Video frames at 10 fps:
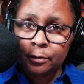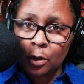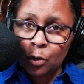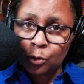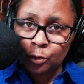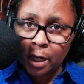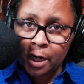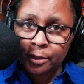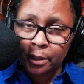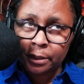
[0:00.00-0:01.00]
hold
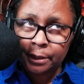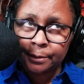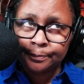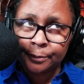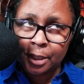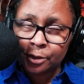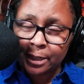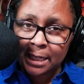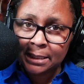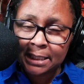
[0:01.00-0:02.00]
100
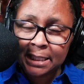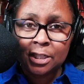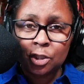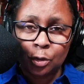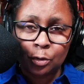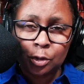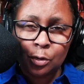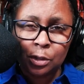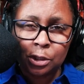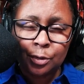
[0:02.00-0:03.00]
gallons each, so
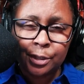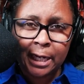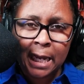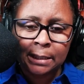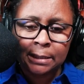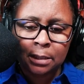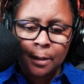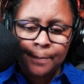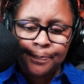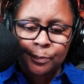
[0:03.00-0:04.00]
total of 200 gallons,
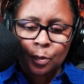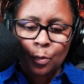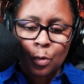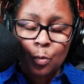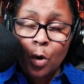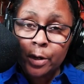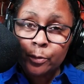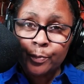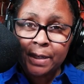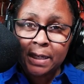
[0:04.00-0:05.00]
or one
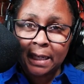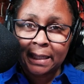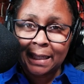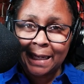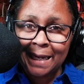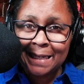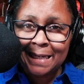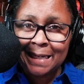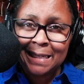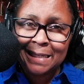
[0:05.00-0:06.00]
will be like
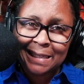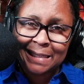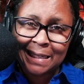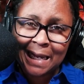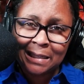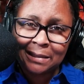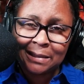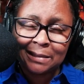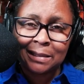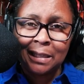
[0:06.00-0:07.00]
80, 60
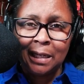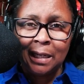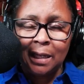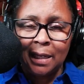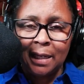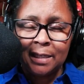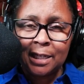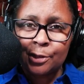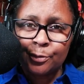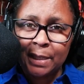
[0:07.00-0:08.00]
gallons, and the
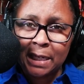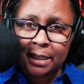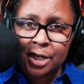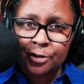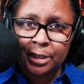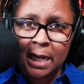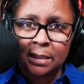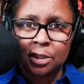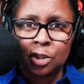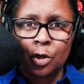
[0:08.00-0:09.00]
other will be like 100
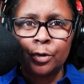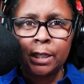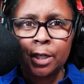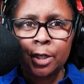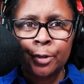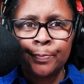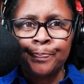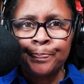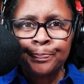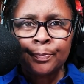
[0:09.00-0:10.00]
gallons. So here,
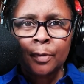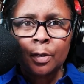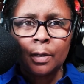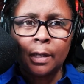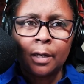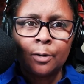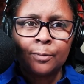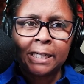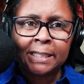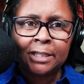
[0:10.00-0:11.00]

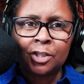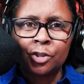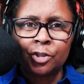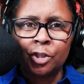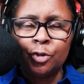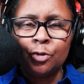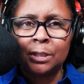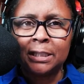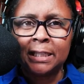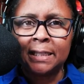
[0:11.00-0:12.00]
when I did the search in Google,
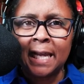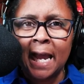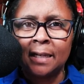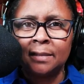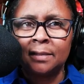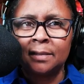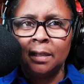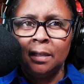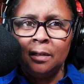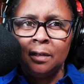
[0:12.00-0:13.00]
it said gallons
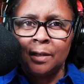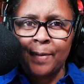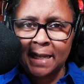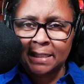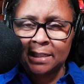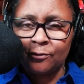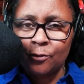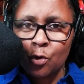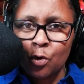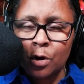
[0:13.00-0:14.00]
capacity
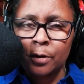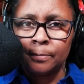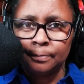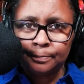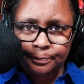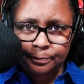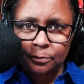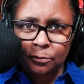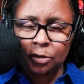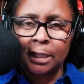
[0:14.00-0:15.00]
for
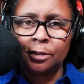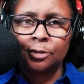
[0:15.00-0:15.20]
tractor